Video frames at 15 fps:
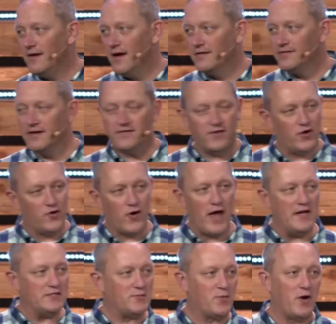said it's the
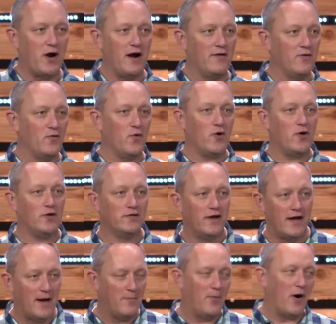greatest prayer in the world. And
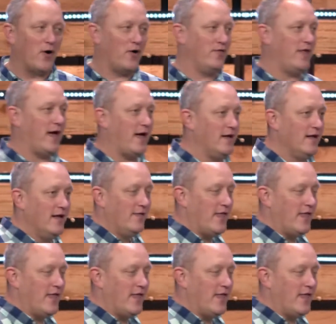I borrowed that